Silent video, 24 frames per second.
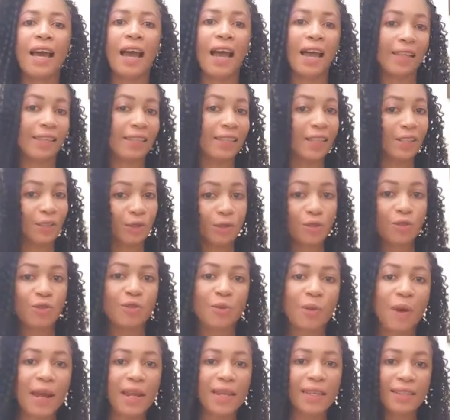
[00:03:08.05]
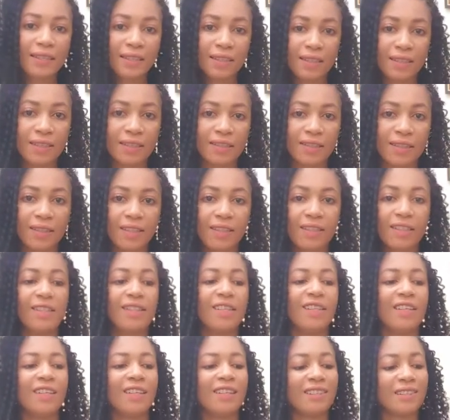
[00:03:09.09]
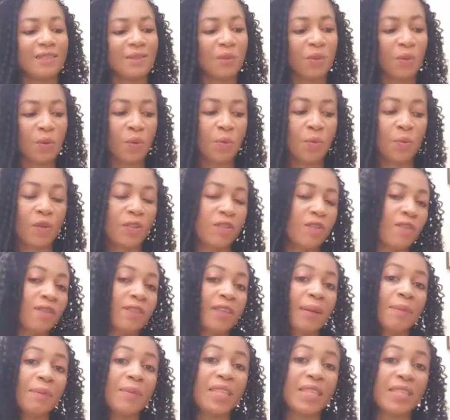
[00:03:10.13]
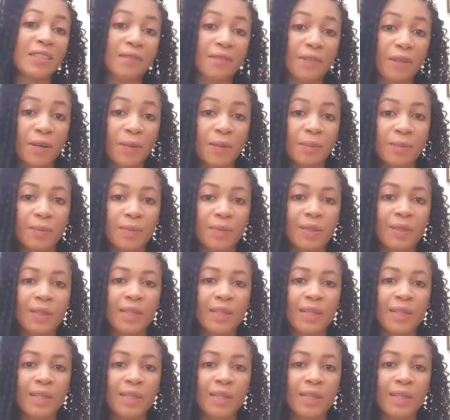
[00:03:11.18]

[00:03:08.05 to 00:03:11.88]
And they don't try. So most of them give up.